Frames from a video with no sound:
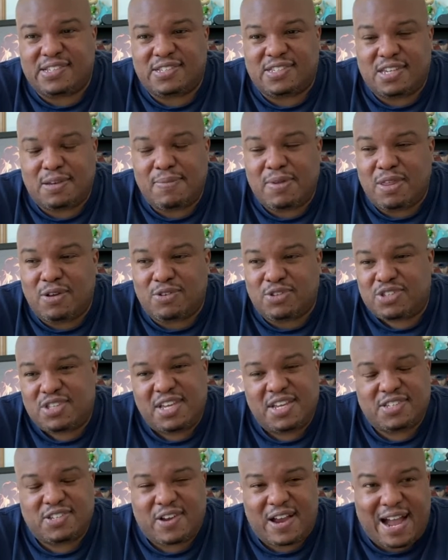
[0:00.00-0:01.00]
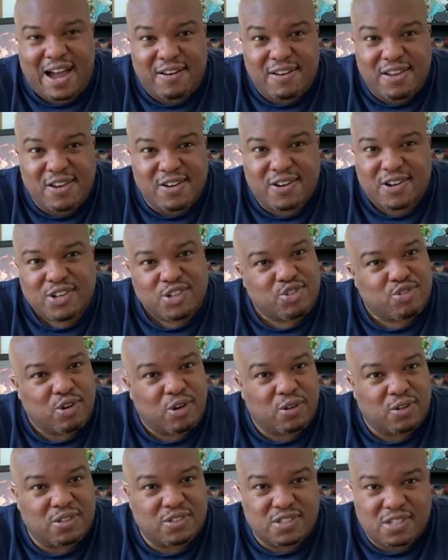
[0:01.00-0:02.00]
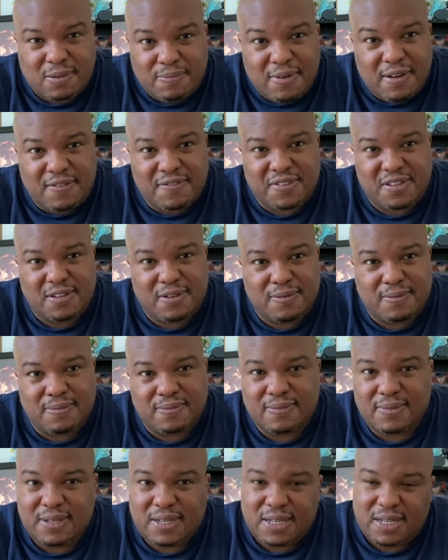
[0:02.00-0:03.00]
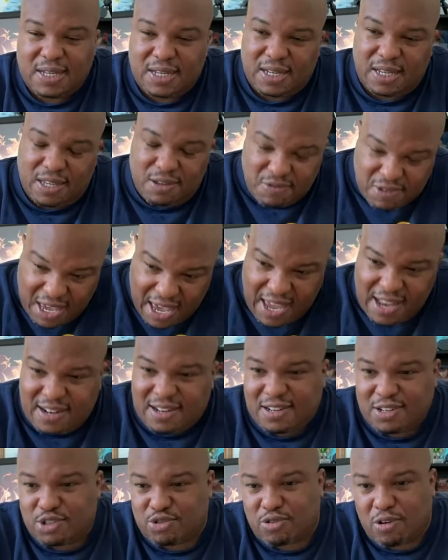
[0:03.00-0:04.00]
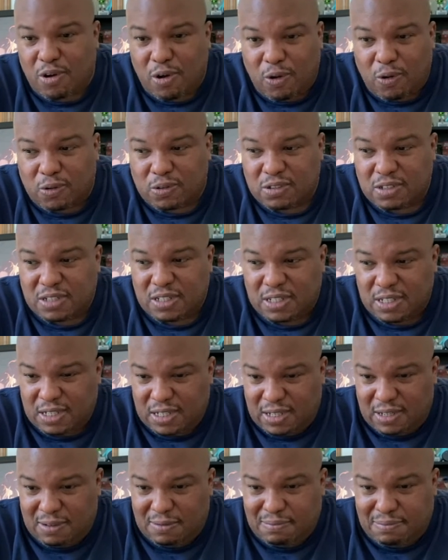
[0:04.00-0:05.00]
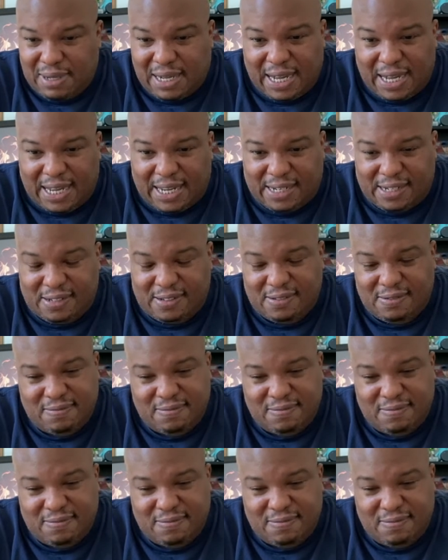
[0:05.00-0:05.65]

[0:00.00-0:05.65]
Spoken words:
And some of those things are out of your control. And some of them you can control. But,